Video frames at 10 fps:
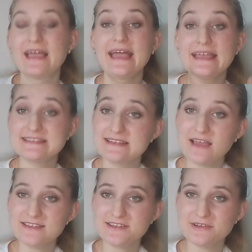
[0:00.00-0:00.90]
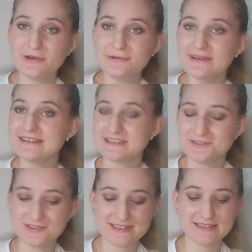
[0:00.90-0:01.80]
It's nice to know. It's
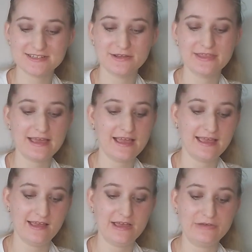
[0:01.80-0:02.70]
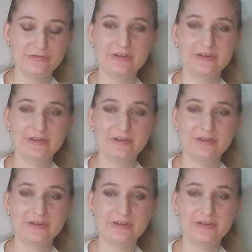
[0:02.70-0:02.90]
interesting to know that. I have,